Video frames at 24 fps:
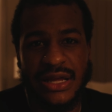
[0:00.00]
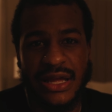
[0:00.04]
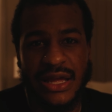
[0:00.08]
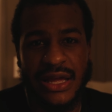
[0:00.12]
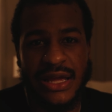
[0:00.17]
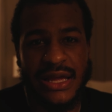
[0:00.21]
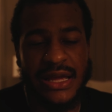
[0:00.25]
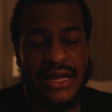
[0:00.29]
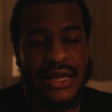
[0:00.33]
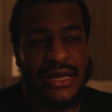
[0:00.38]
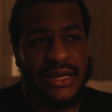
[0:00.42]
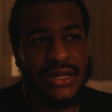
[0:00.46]

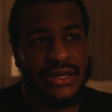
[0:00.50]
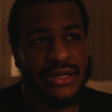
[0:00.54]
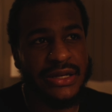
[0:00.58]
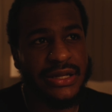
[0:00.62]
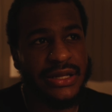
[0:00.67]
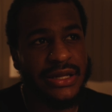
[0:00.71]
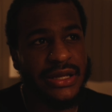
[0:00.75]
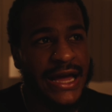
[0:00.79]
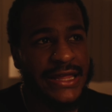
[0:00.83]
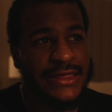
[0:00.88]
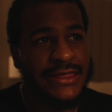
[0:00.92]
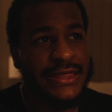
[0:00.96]
And
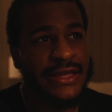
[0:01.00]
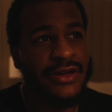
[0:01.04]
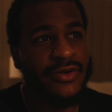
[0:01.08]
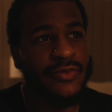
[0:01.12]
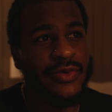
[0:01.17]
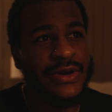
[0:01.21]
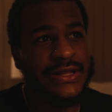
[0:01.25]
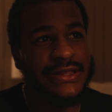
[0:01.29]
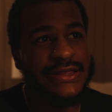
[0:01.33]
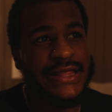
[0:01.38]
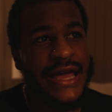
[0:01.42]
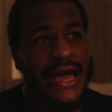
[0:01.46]
I think
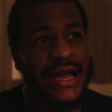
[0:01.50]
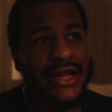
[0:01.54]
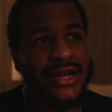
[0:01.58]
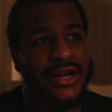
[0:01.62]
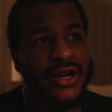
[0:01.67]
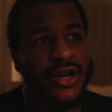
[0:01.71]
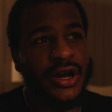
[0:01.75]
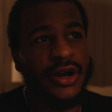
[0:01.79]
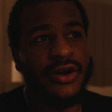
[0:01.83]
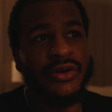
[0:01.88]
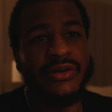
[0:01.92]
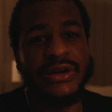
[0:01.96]
with that
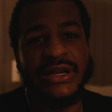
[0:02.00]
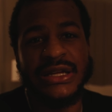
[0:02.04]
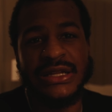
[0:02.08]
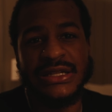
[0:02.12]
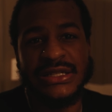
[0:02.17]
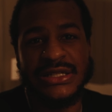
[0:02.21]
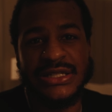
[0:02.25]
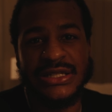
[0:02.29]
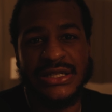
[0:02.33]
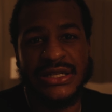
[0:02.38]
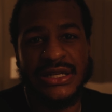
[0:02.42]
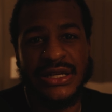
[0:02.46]

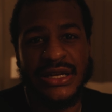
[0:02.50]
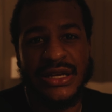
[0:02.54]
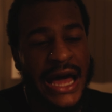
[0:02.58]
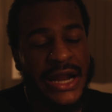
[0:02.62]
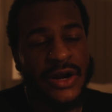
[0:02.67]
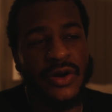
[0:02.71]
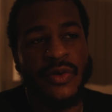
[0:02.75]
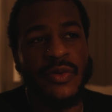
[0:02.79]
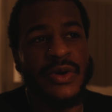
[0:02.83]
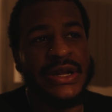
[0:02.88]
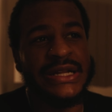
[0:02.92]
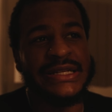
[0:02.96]
courage, I
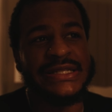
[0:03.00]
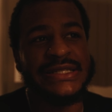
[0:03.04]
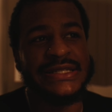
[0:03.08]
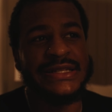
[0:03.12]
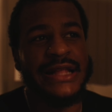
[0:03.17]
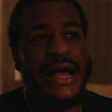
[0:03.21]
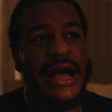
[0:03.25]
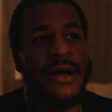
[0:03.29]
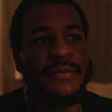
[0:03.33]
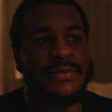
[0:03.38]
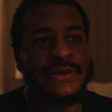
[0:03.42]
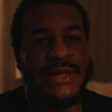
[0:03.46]
don't want to
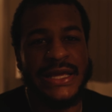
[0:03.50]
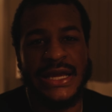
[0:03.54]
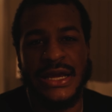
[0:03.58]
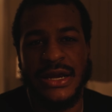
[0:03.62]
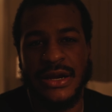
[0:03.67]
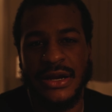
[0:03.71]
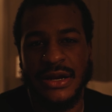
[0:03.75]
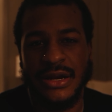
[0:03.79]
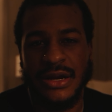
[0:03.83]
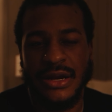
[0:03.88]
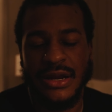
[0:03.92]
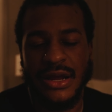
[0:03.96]
stop
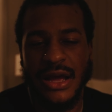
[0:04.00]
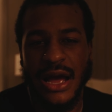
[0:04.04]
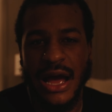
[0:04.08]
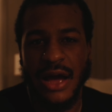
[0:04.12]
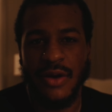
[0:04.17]
there.